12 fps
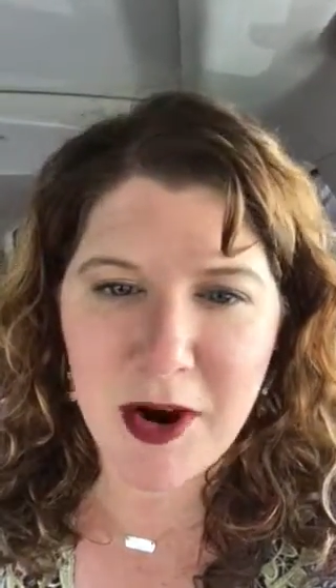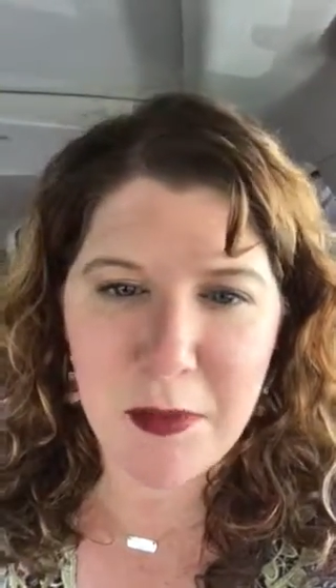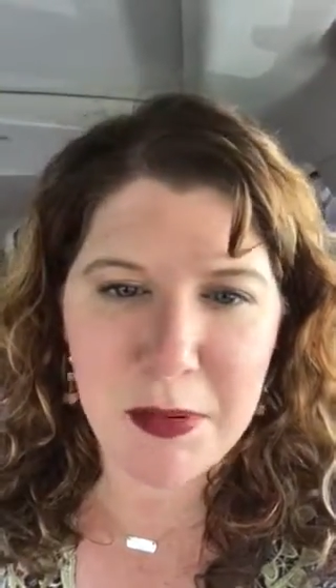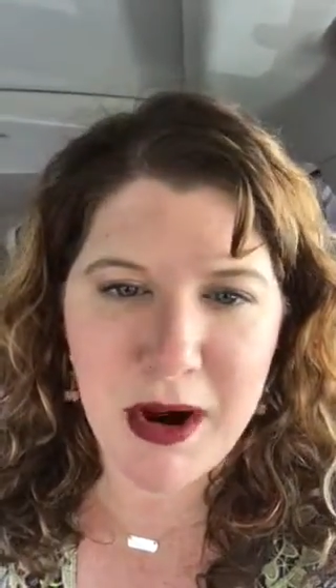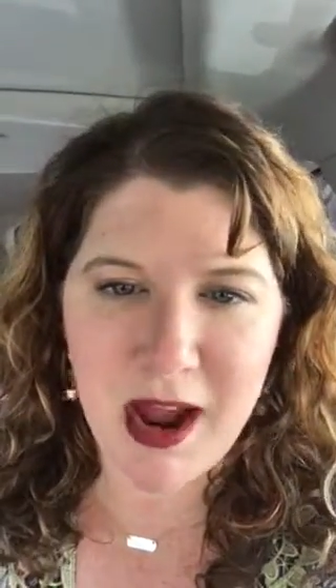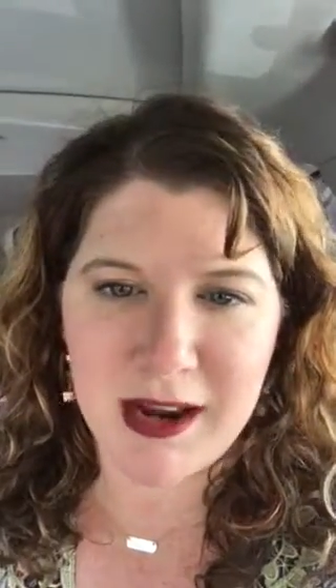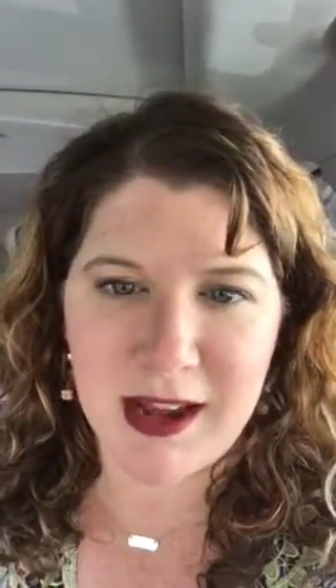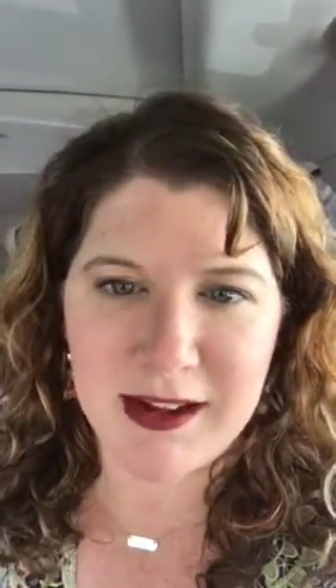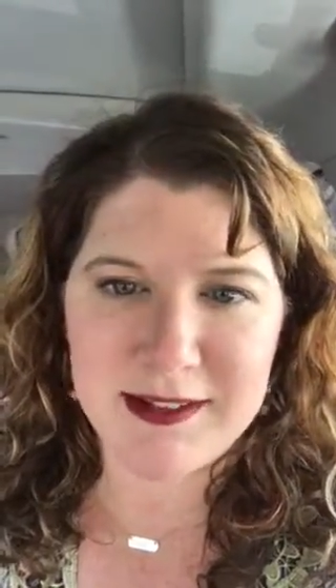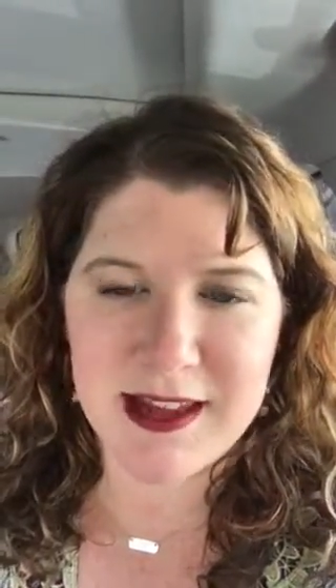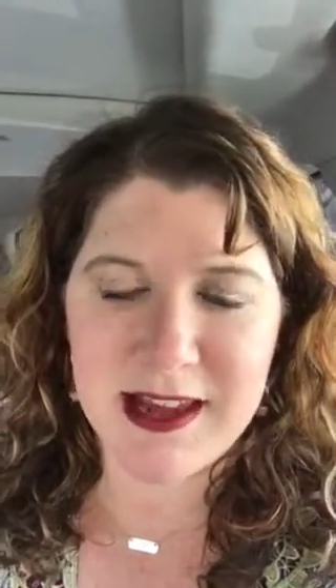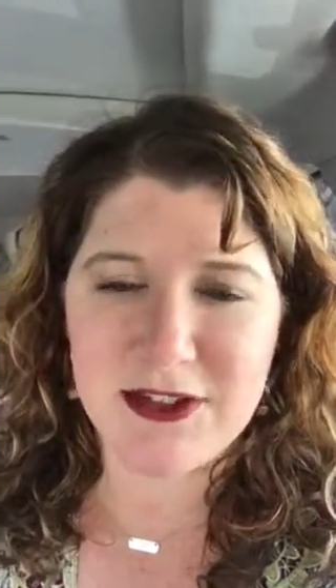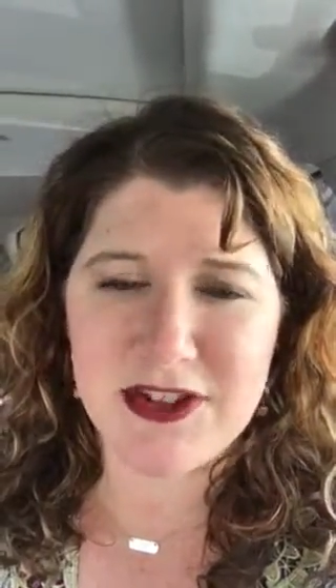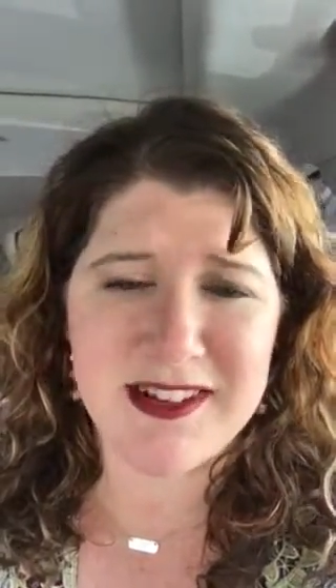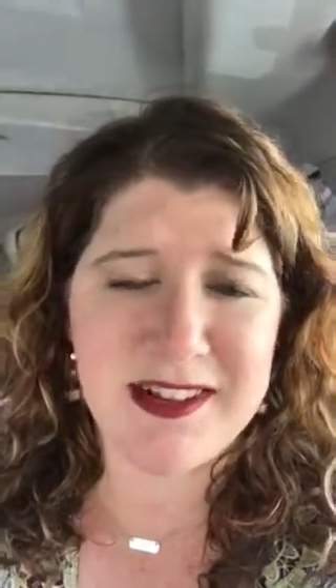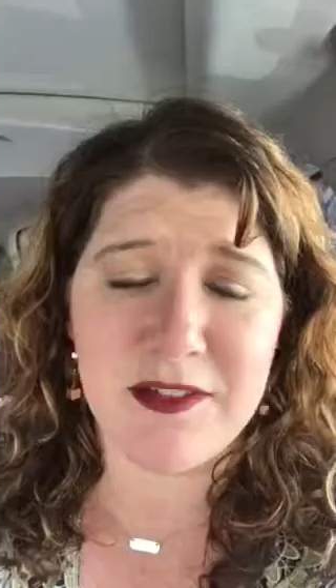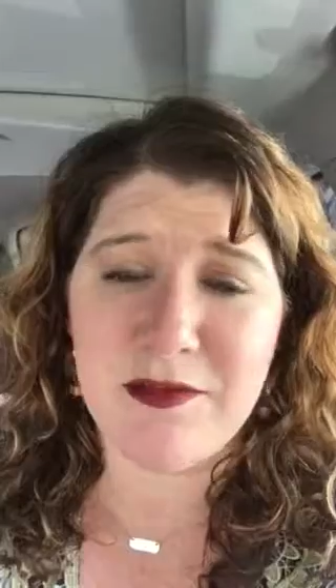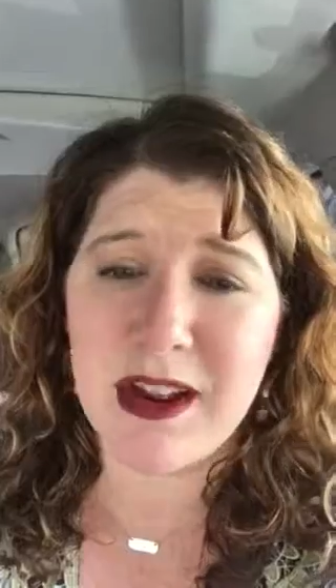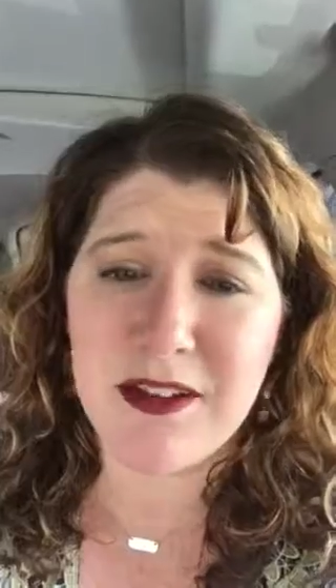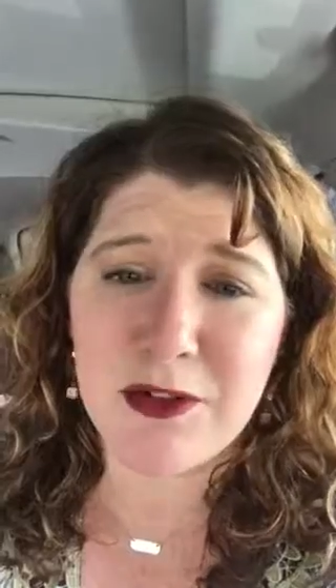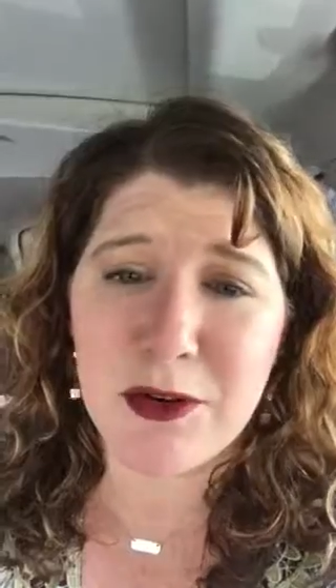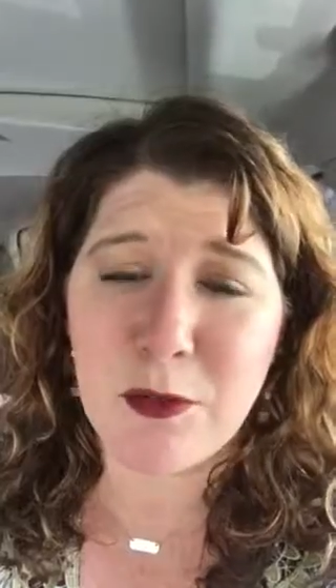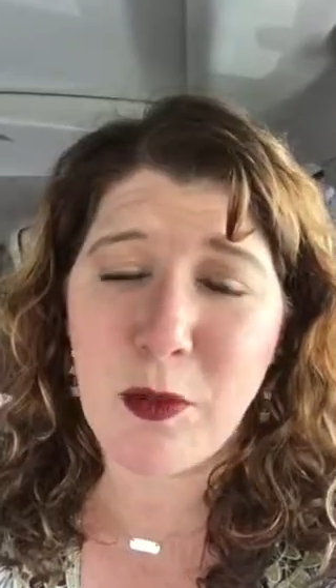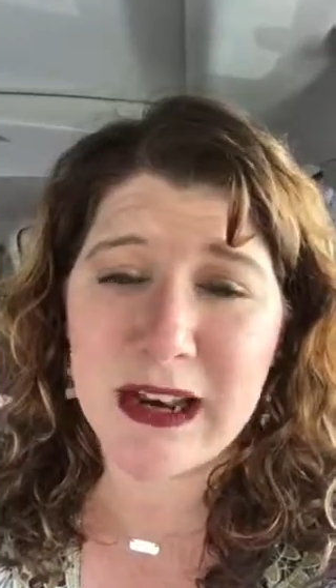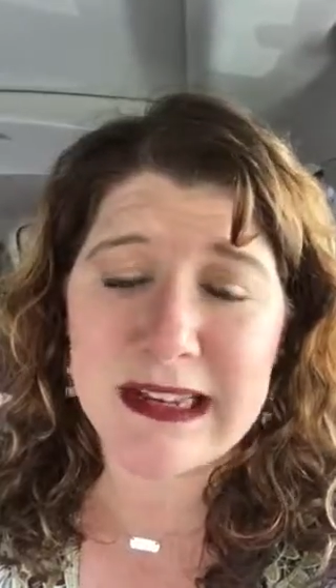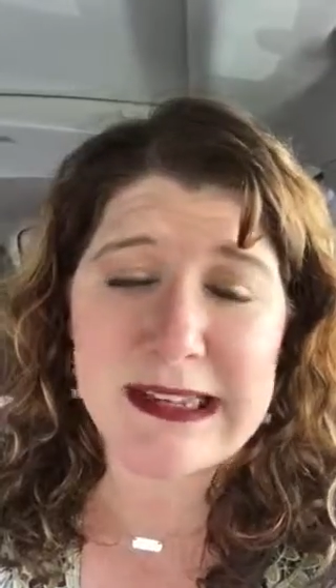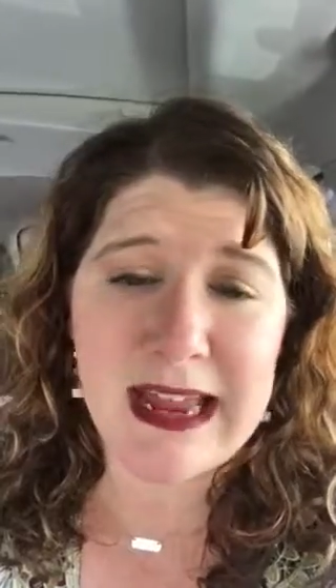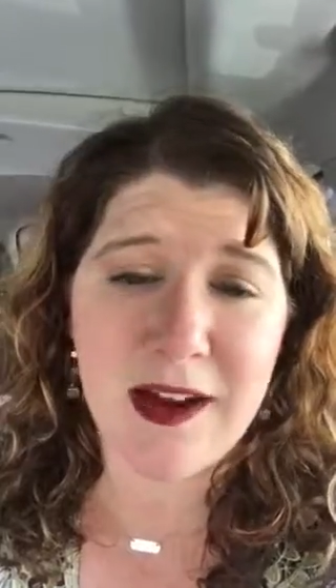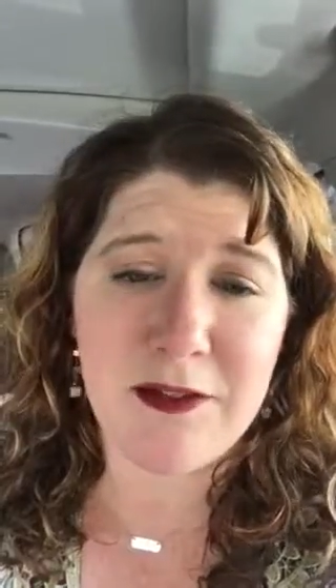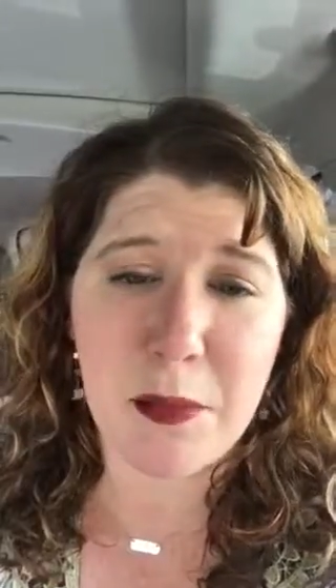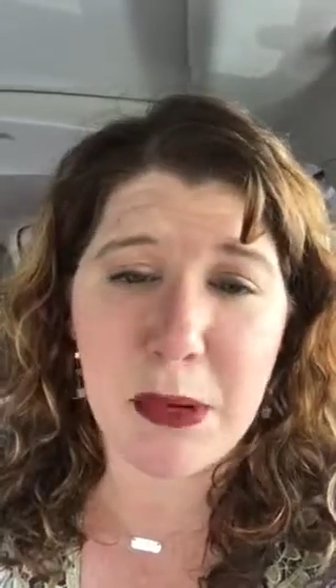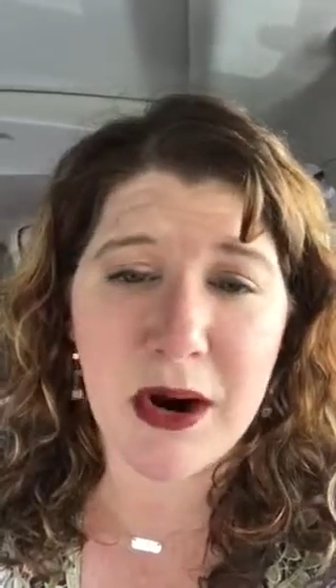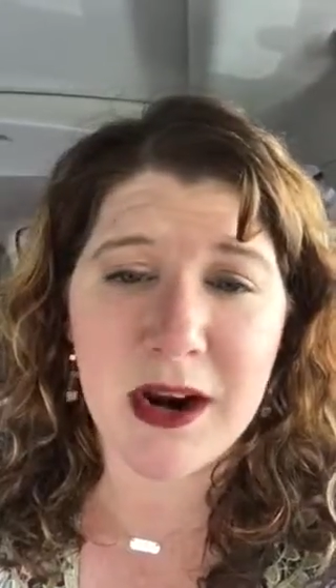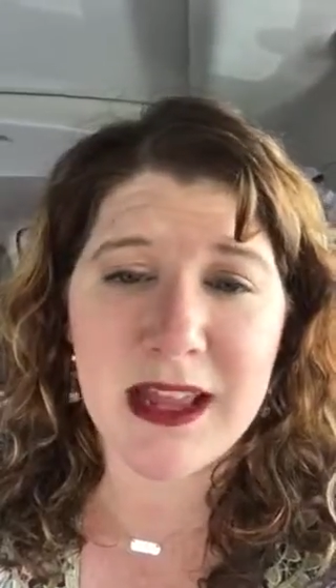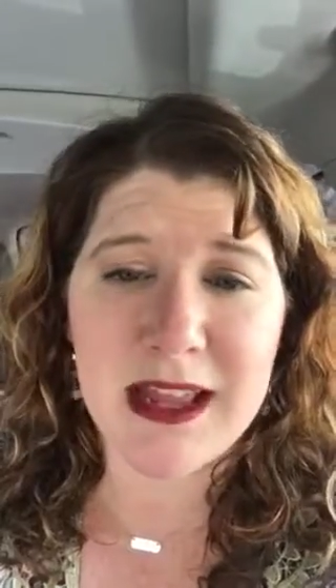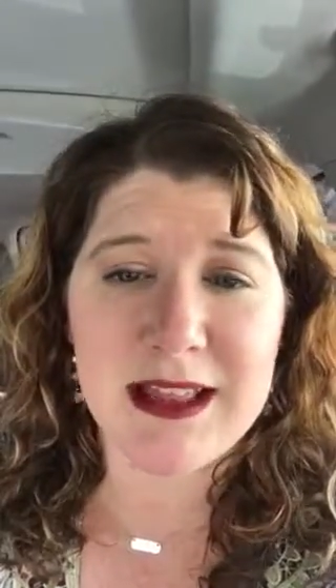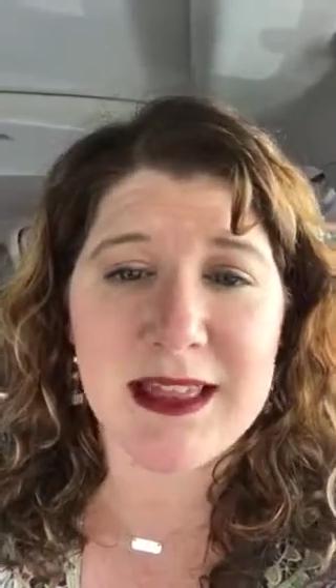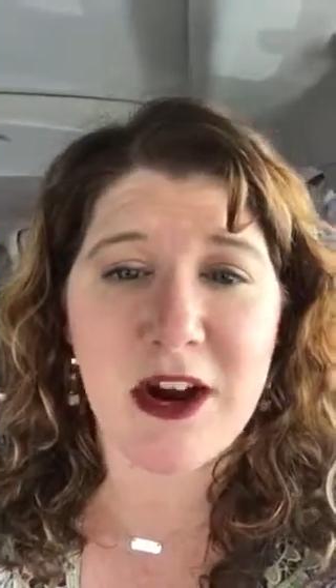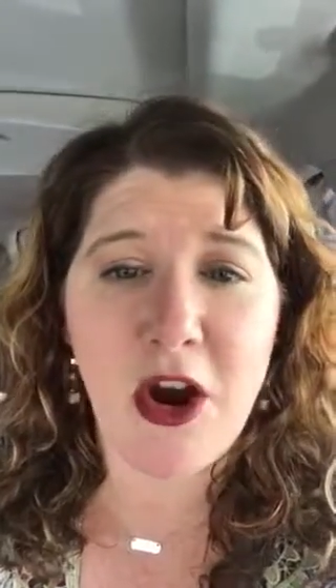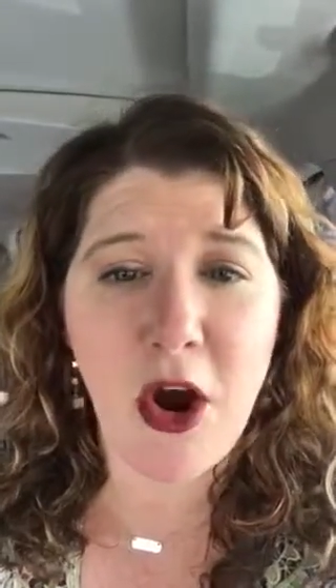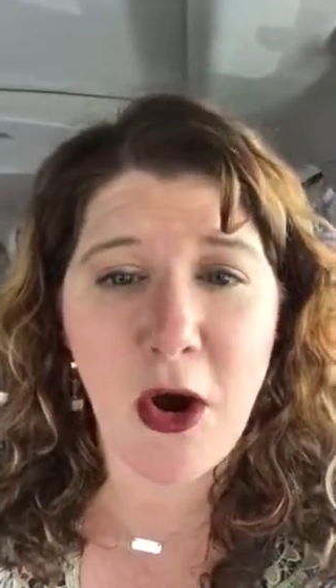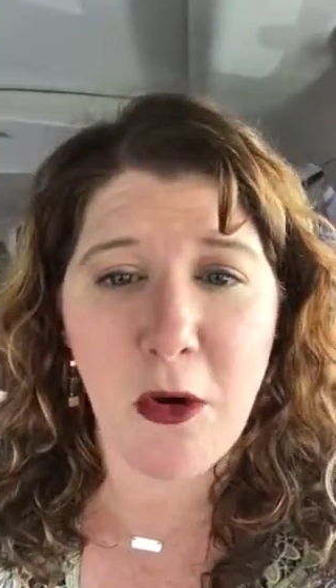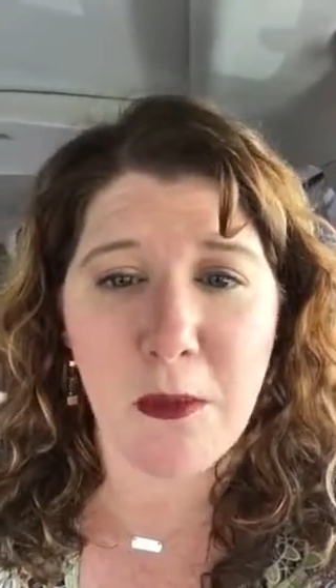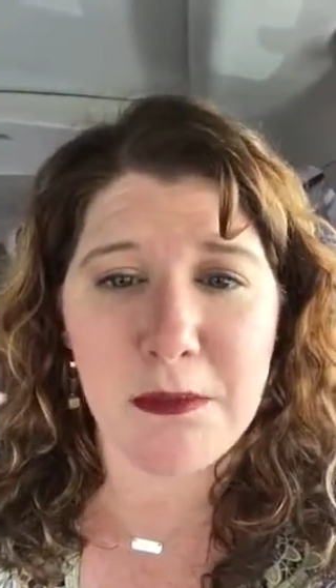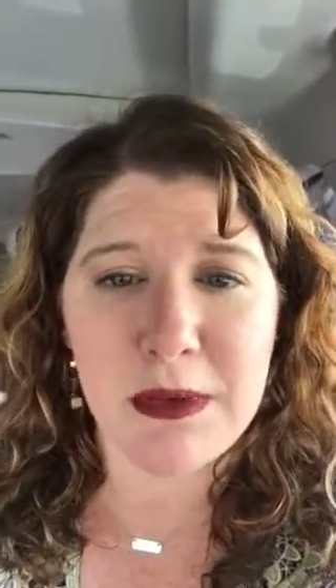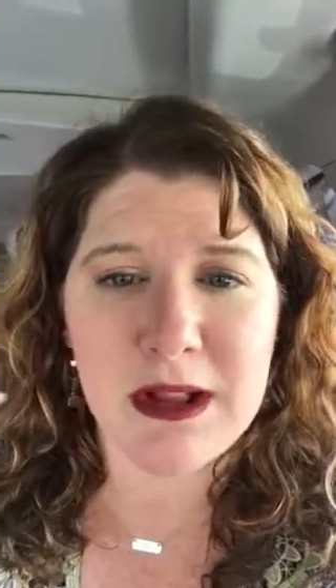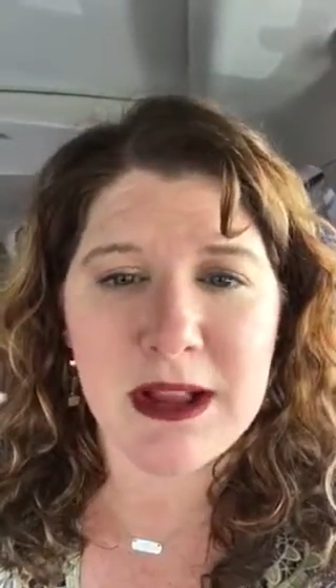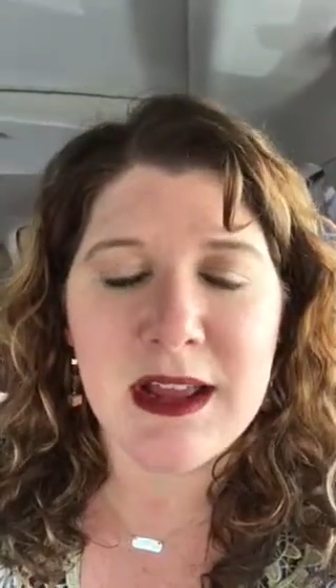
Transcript: our products and just have never wanted to have a party in their home.